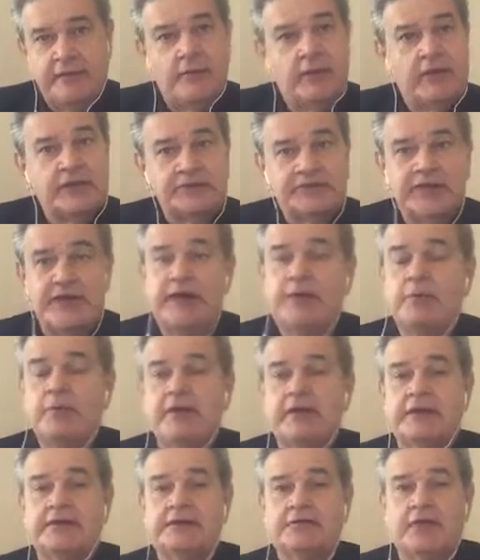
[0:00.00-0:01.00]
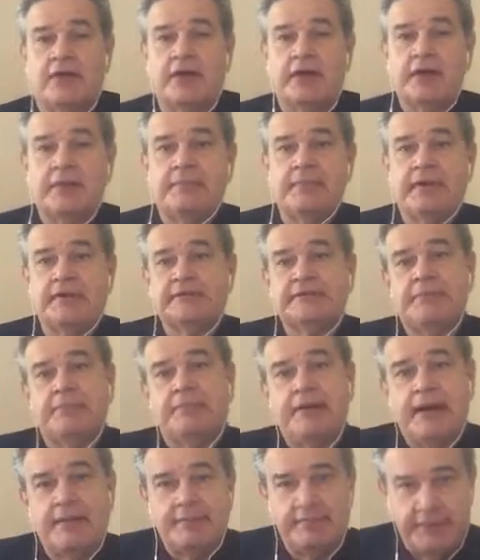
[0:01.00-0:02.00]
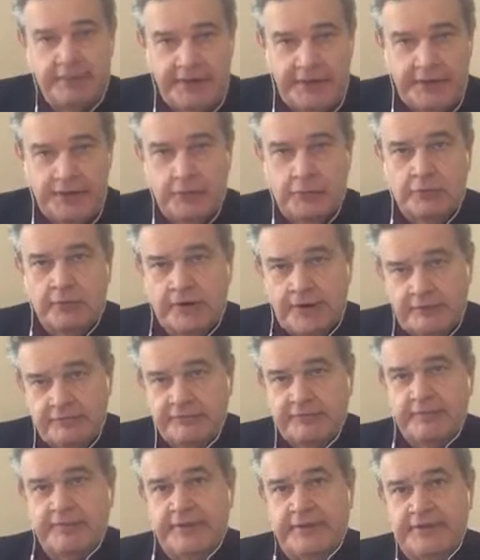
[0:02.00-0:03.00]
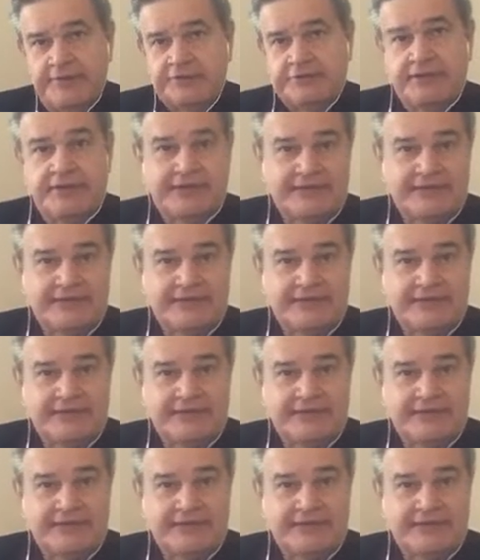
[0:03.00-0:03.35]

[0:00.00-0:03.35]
Well, today we're going to talk about the Pompeo confirmation.